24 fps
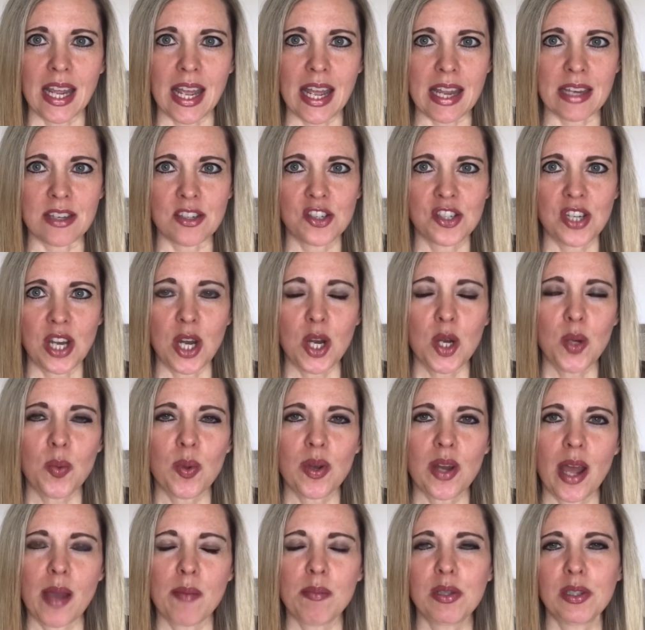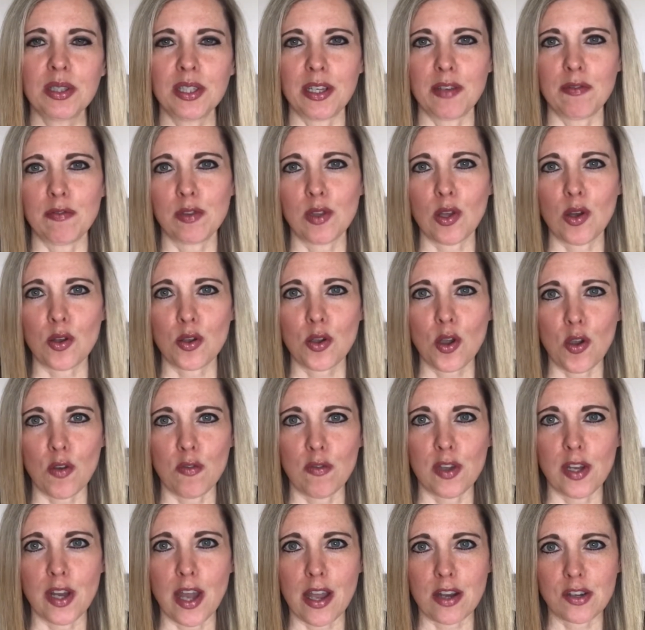and shared what I believe long
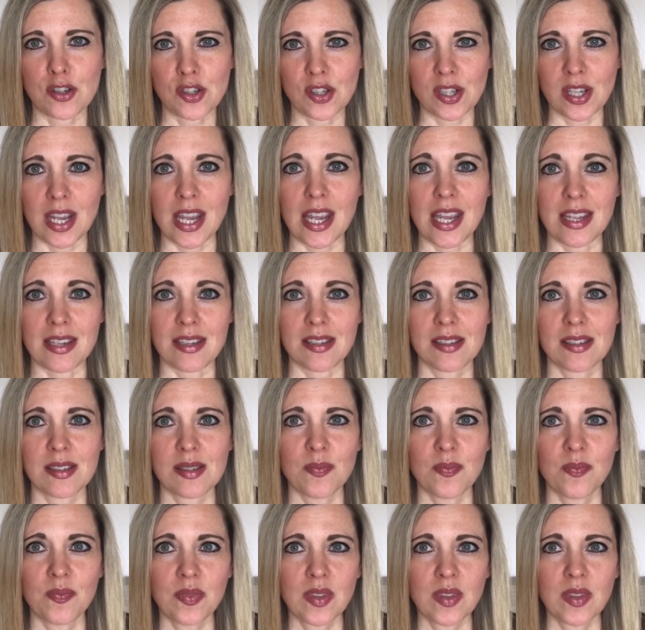COVID actually is.